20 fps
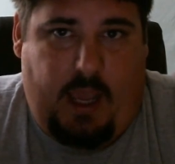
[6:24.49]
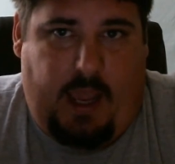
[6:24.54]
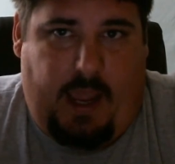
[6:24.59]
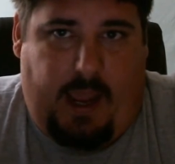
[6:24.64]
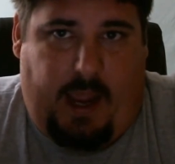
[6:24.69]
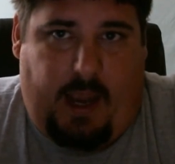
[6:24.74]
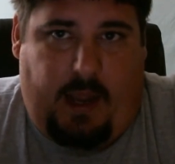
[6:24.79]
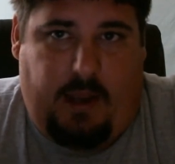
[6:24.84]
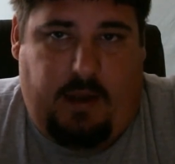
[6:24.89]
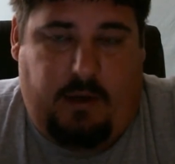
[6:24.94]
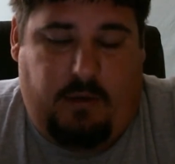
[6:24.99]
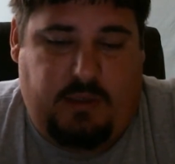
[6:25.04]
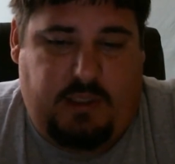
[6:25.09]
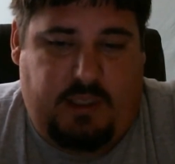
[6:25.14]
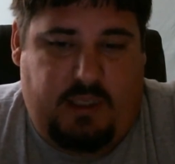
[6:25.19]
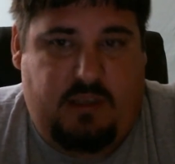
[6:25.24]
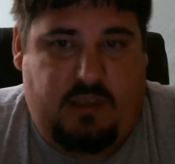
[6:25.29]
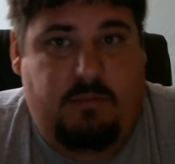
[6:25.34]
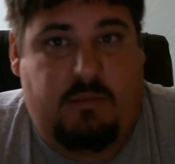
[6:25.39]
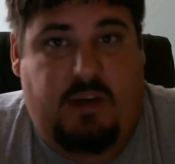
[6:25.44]
and you'll
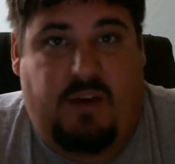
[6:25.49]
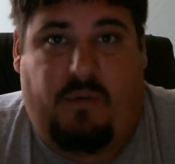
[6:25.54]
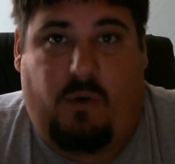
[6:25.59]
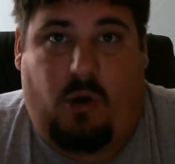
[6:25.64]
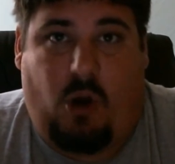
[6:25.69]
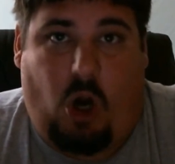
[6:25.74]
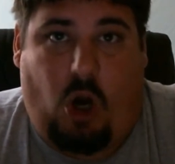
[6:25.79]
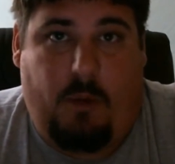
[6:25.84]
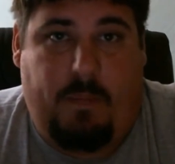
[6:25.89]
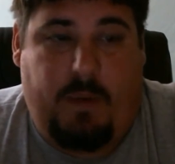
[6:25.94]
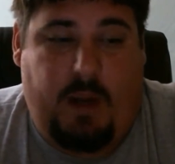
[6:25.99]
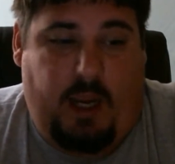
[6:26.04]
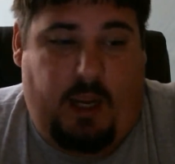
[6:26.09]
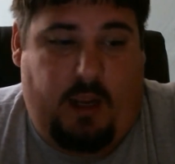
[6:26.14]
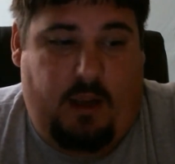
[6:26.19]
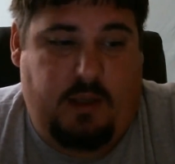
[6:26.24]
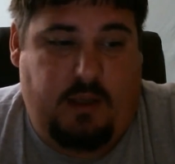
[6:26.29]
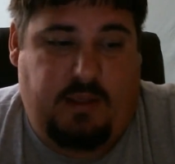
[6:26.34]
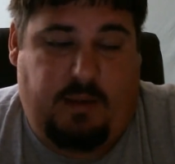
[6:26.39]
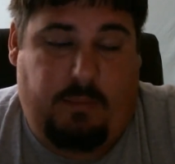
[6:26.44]
see some different carpeting,
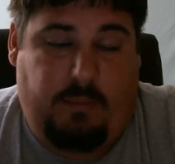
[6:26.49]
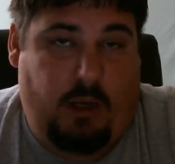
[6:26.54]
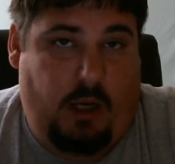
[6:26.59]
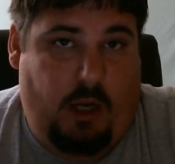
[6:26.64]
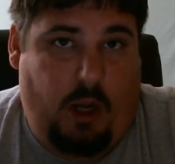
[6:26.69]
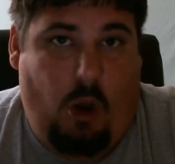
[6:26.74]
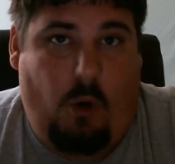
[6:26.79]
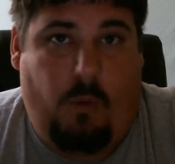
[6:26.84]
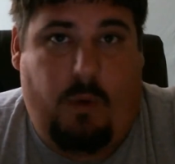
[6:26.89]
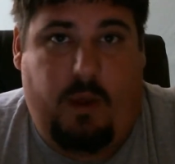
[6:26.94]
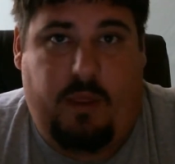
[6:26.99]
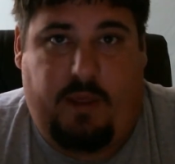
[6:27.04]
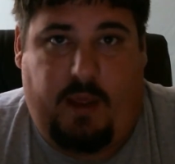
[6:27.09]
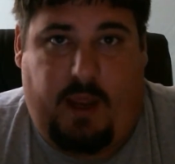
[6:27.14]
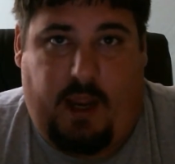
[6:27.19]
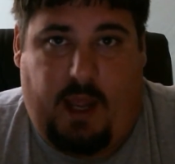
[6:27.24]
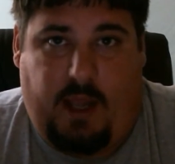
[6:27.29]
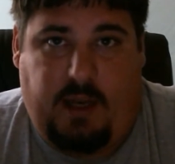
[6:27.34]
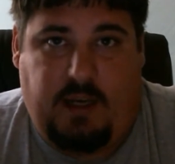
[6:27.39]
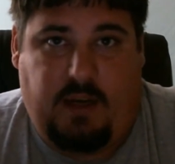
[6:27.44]
because I'm going to go with
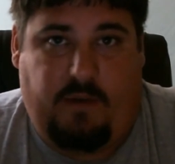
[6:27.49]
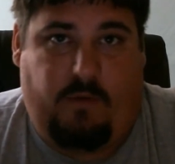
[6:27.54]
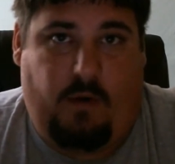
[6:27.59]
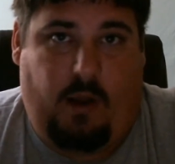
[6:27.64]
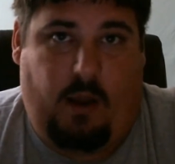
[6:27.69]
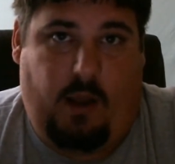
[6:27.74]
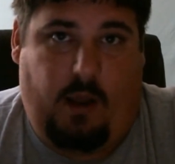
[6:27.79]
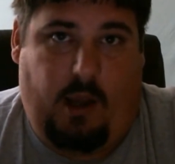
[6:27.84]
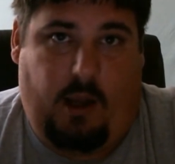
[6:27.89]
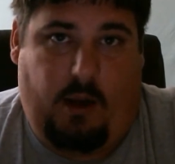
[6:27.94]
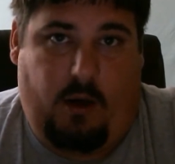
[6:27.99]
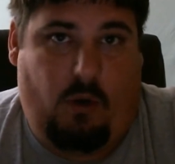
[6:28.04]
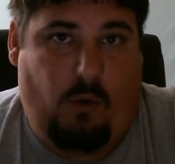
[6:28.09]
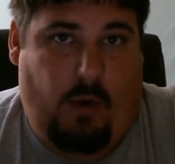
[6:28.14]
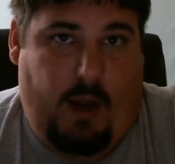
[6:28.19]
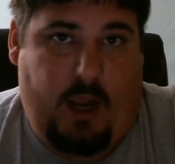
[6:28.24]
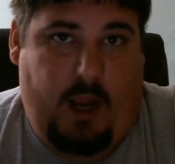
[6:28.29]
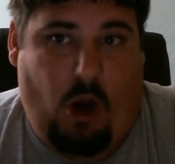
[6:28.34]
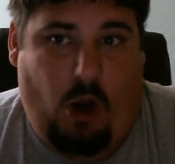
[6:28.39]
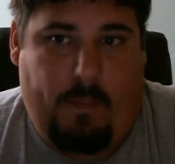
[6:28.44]
a different
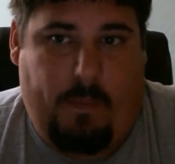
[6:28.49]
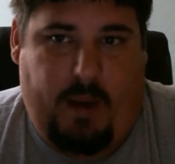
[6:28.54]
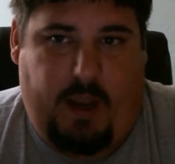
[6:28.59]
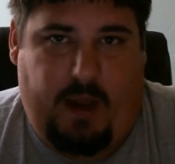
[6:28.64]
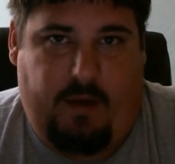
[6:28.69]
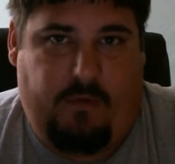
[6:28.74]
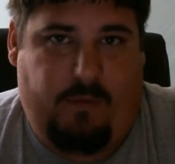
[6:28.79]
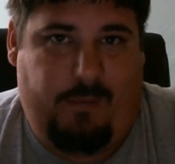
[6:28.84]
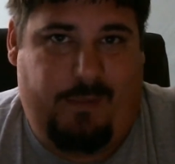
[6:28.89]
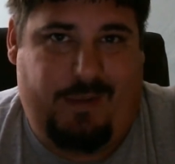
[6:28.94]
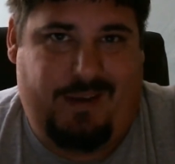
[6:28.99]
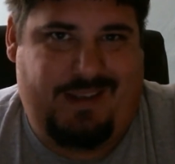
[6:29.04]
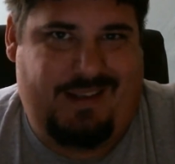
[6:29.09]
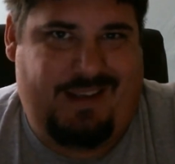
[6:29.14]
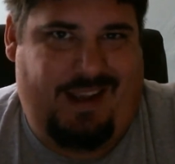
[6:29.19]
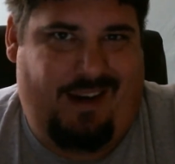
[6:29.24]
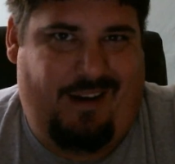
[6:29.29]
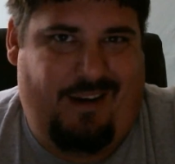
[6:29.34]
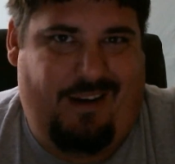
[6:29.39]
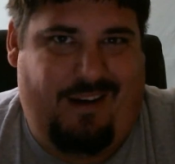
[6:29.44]
gray carpeting from the
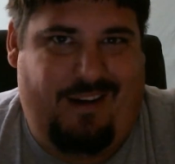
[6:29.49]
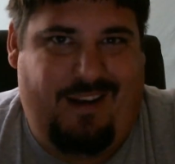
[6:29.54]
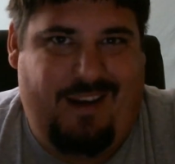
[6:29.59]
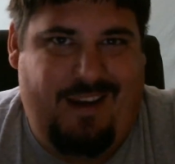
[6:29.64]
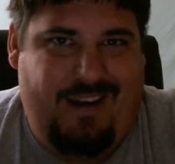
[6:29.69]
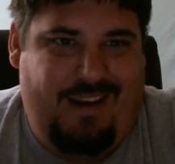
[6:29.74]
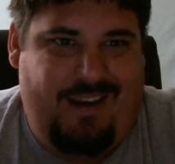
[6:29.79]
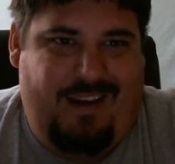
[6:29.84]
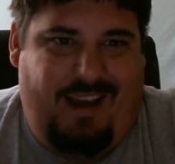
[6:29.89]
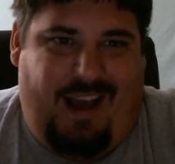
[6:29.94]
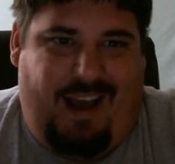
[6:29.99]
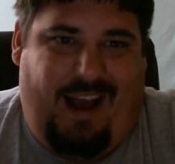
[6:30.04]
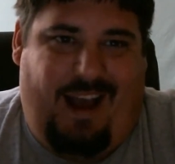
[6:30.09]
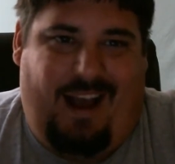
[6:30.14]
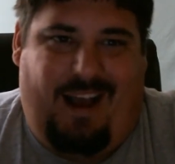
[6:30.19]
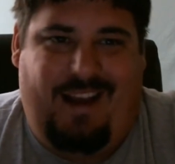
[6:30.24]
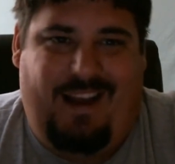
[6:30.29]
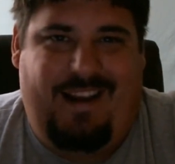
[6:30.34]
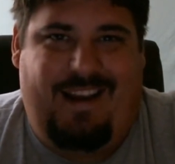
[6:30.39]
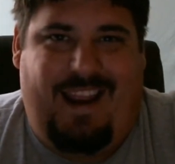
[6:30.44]
standard
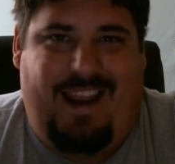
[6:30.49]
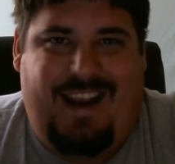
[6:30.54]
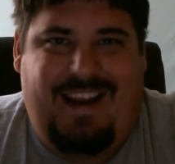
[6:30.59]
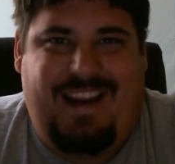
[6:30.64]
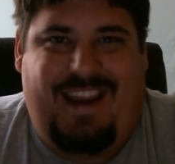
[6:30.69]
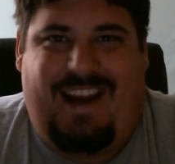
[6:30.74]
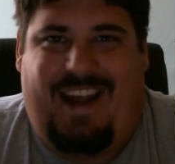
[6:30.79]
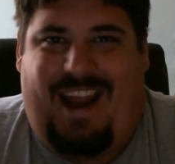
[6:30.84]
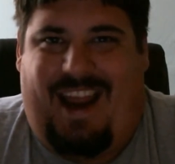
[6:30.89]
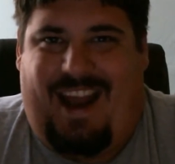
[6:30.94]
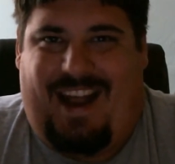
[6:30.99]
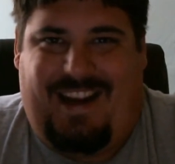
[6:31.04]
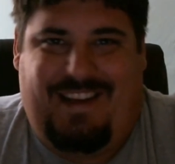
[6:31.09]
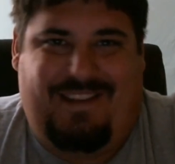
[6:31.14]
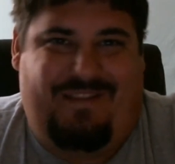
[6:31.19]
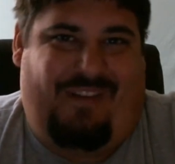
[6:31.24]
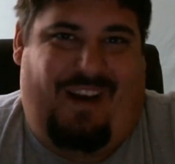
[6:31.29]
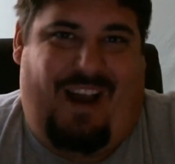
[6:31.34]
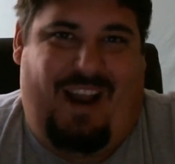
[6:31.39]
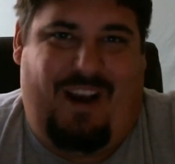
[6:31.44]

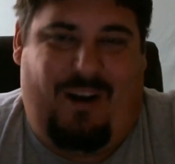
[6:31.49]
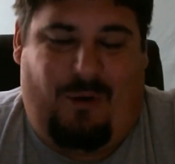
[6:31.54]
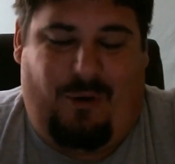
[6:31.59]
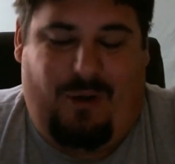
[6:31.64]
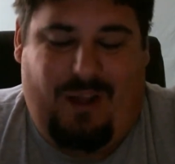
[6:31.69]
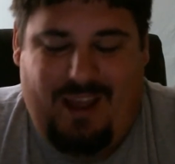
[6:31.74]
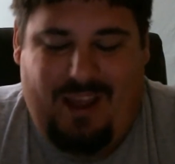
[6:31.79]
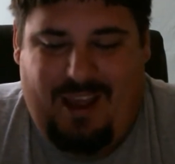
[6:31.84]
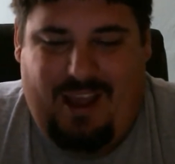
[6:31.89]
1980s vinyl.